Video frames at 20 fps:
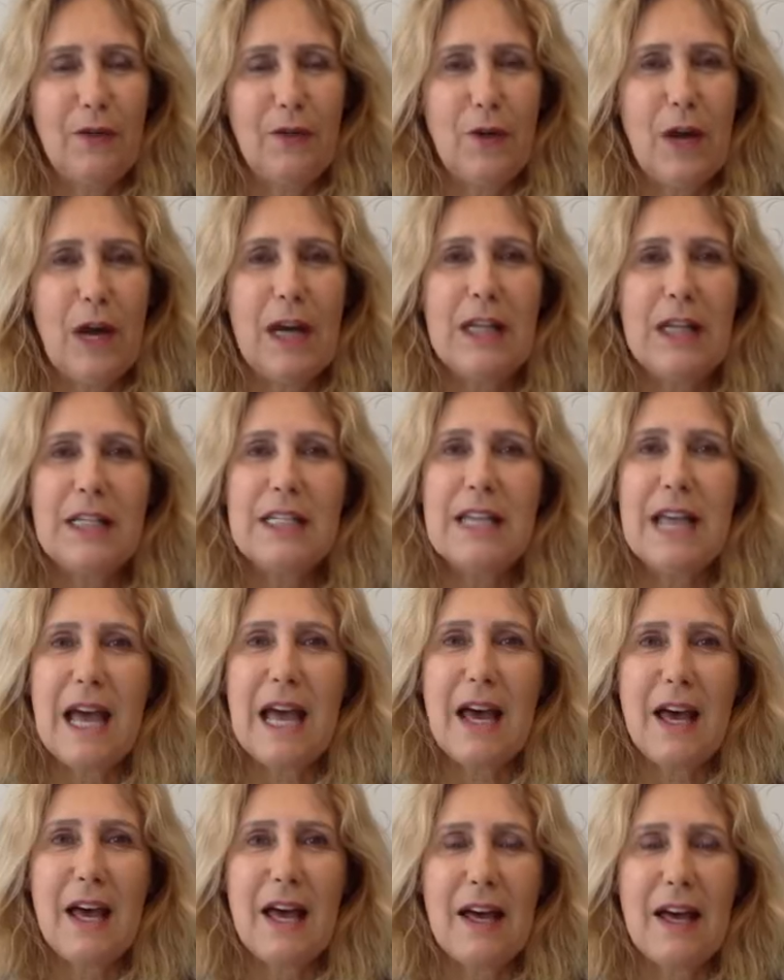front
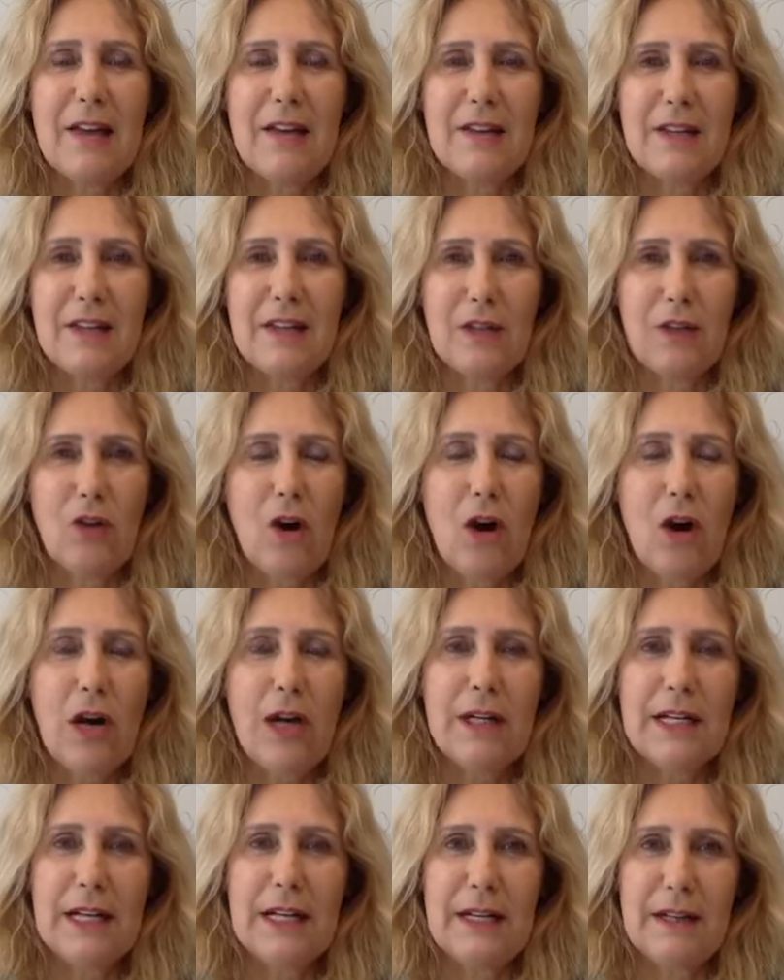and the
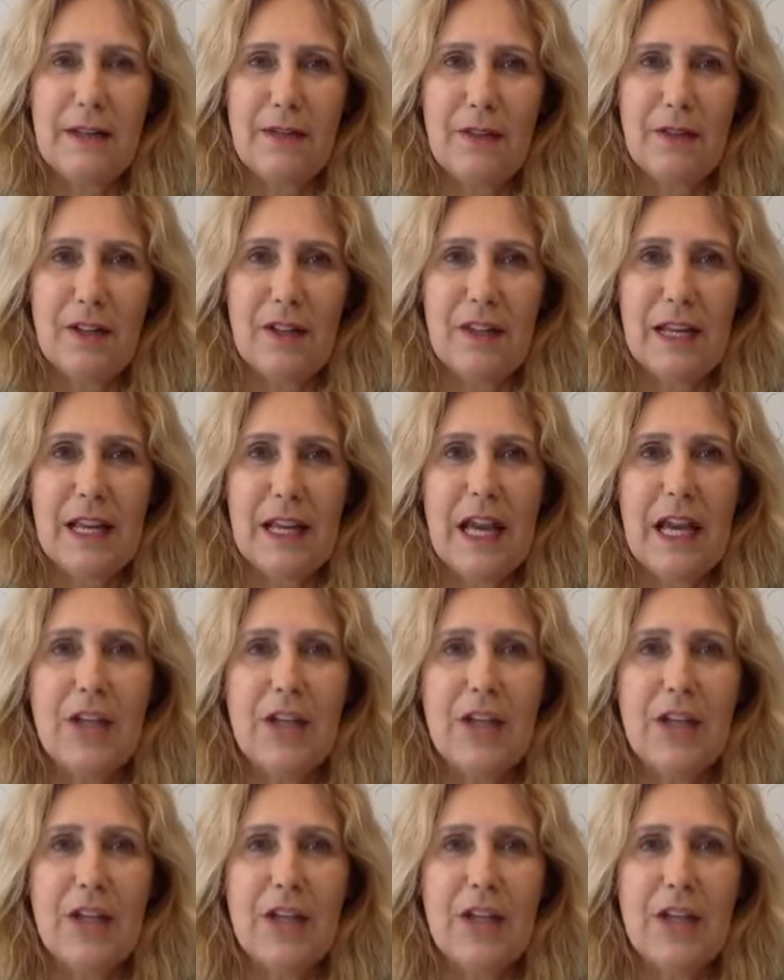lawn and everything,